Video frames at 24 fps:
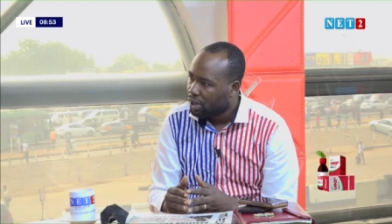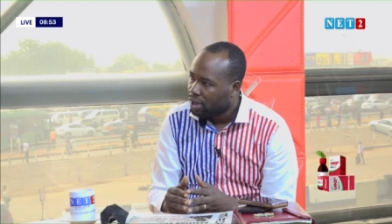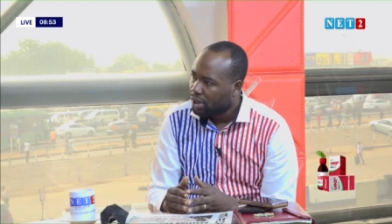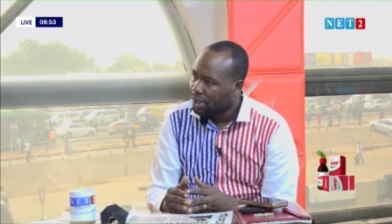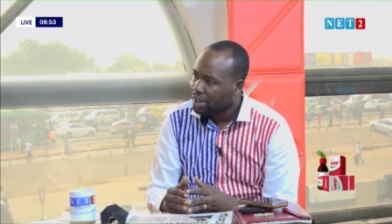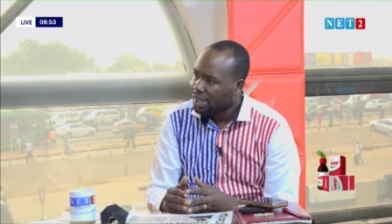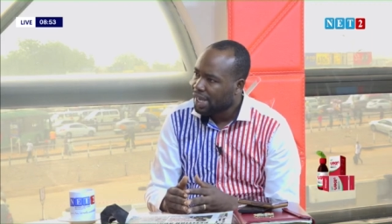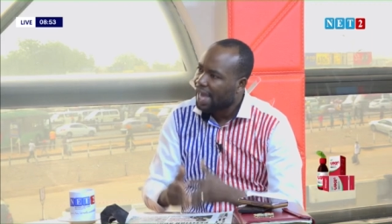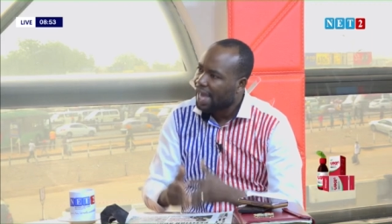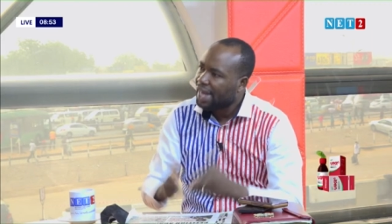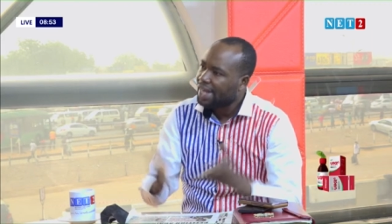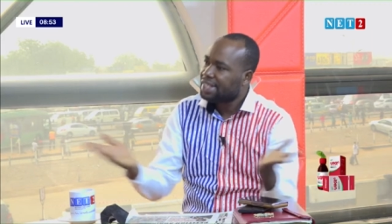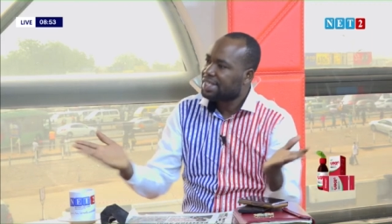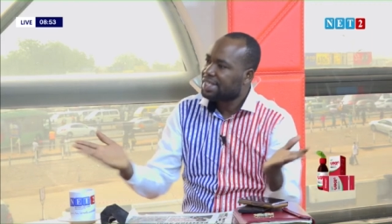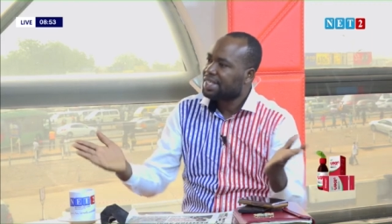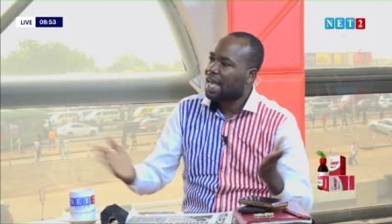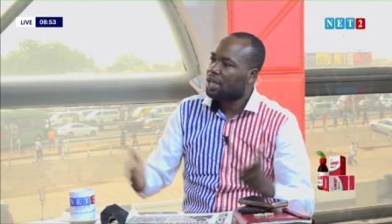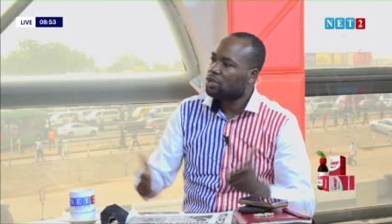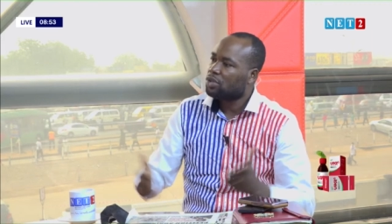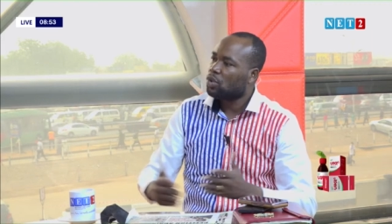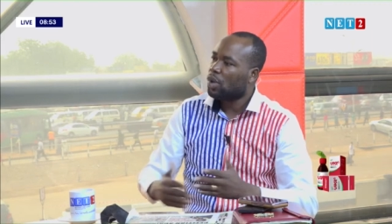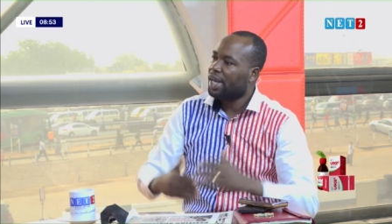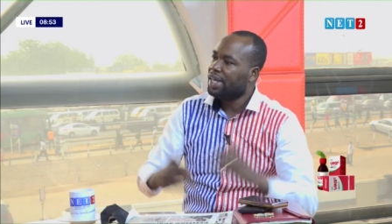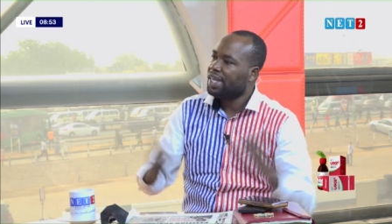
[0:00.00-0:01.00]
ye ni sa
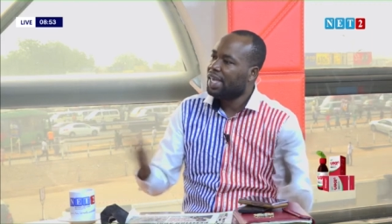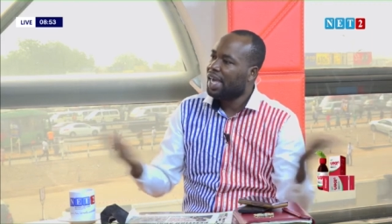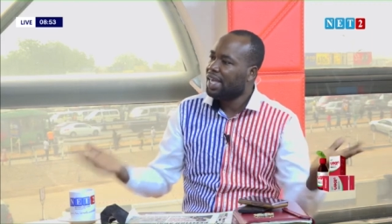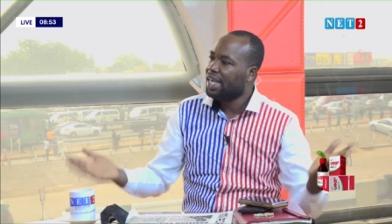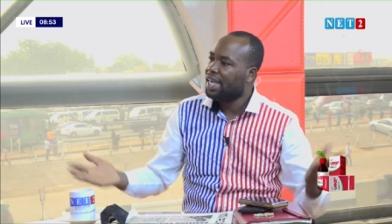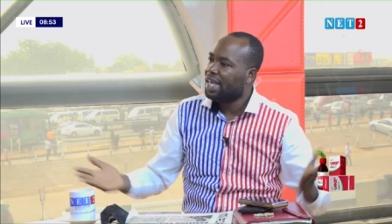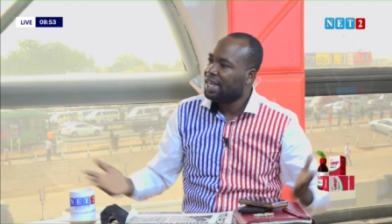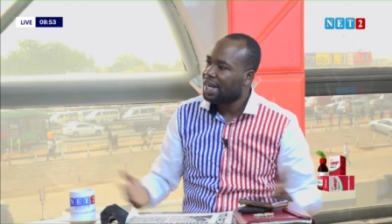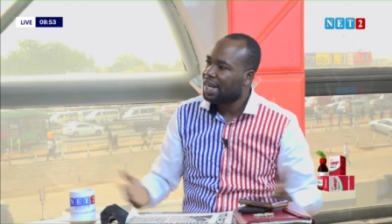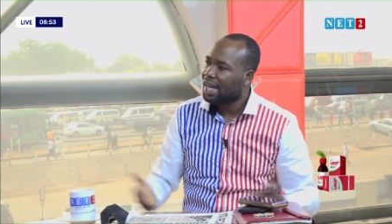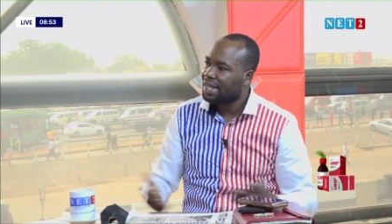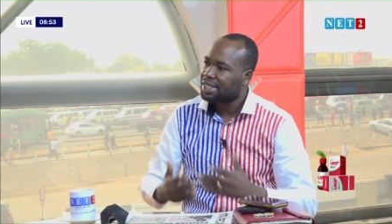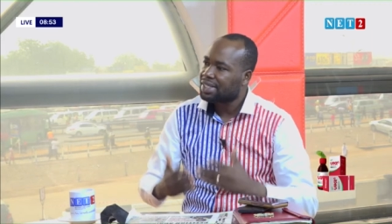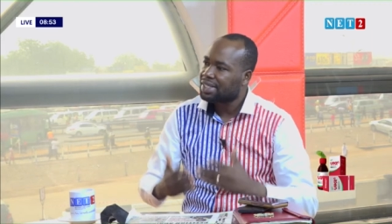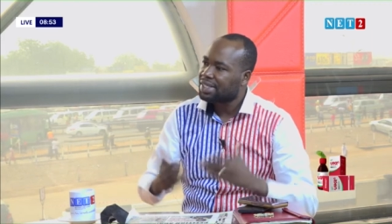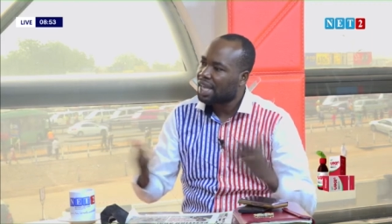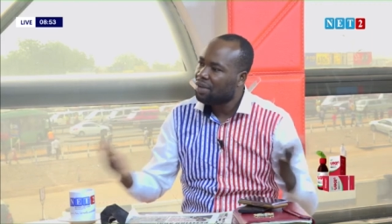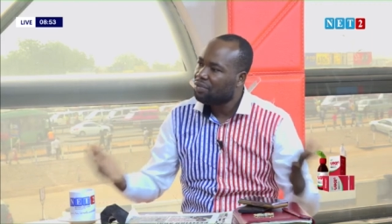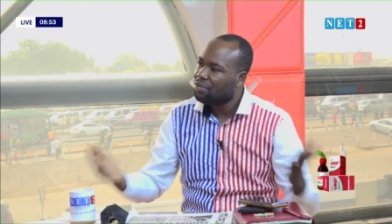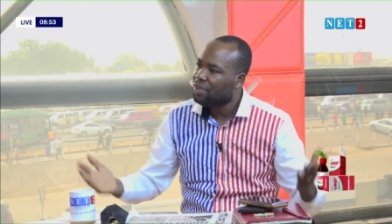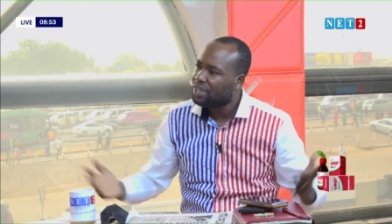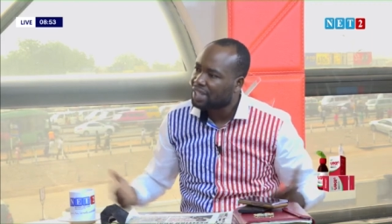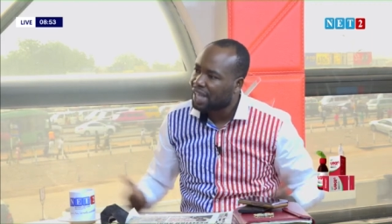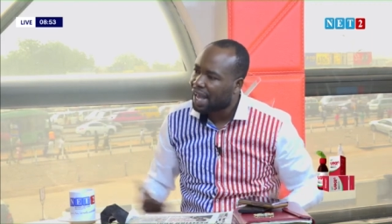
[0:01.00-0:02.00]
so enye ye na che se
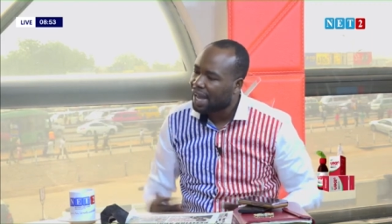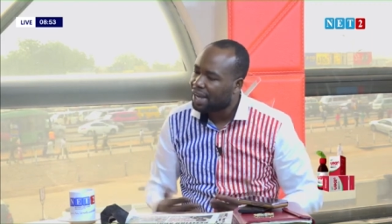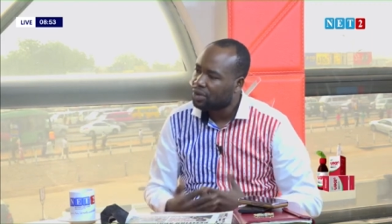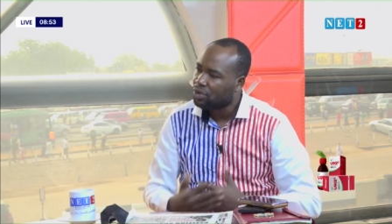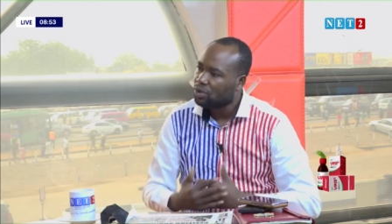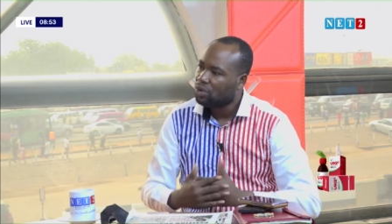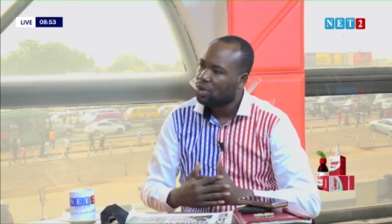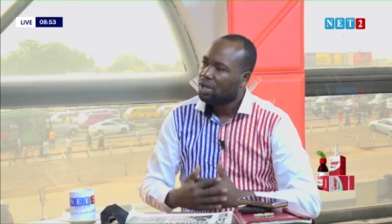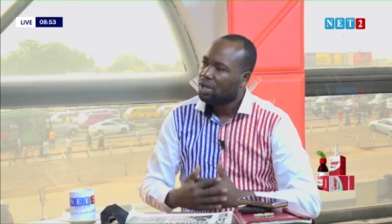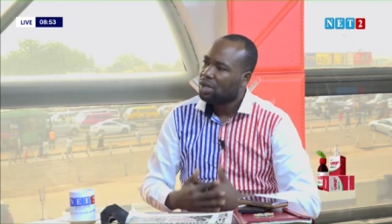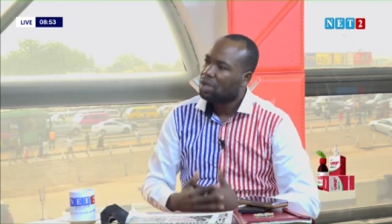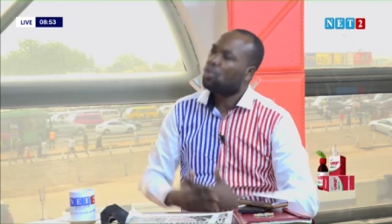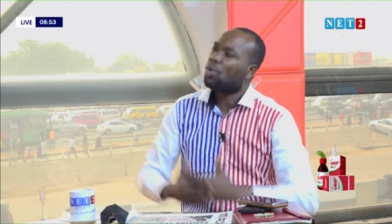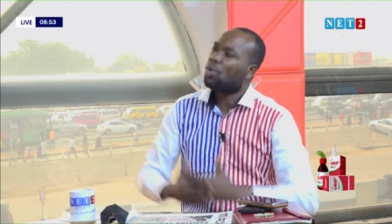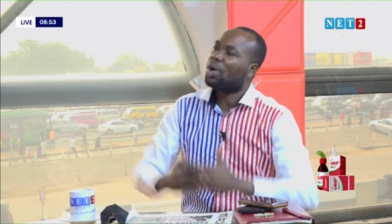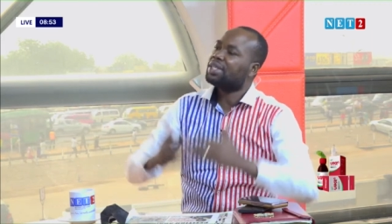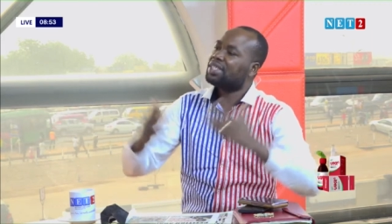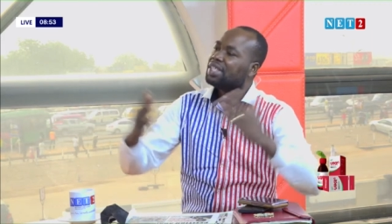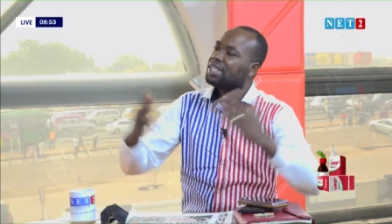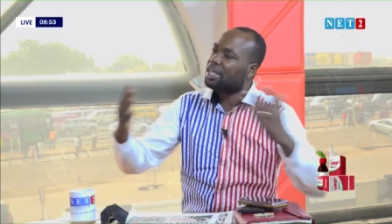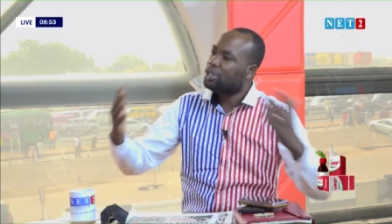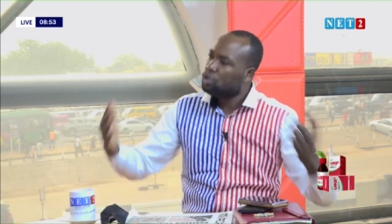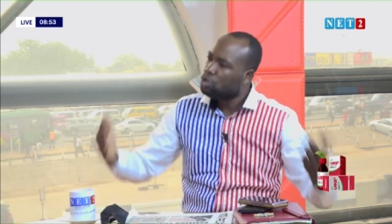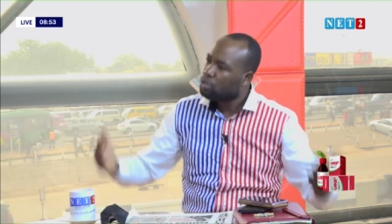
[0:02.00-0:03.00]
every time no
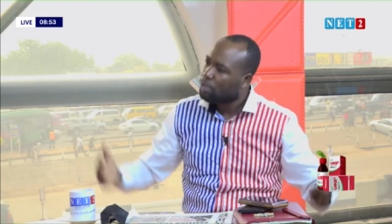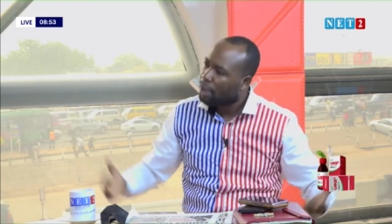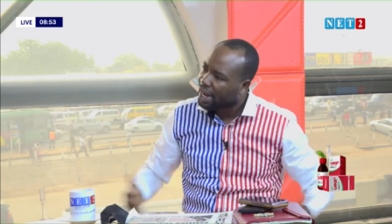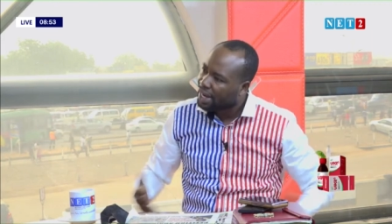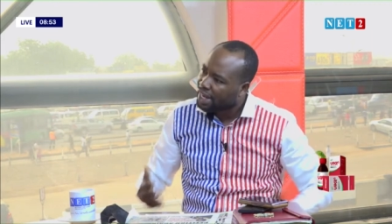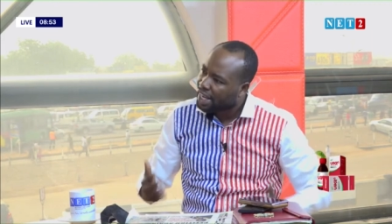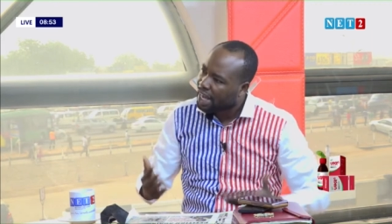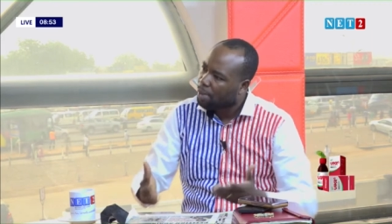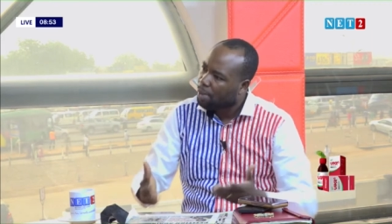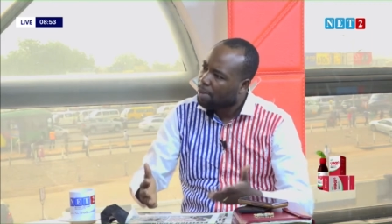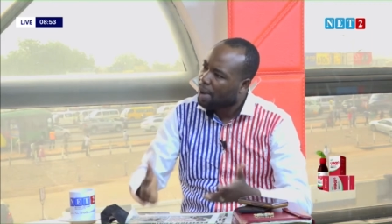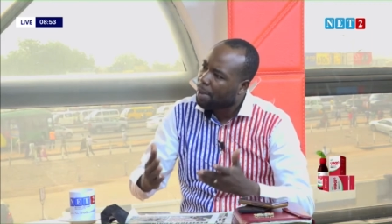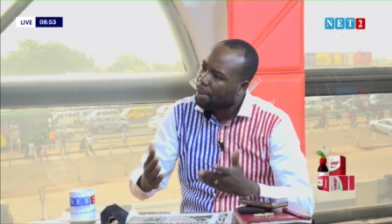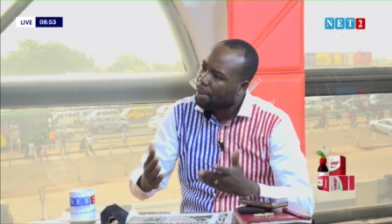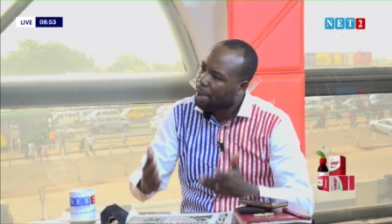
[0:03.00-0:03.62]
nkwasi adjuma ne e ba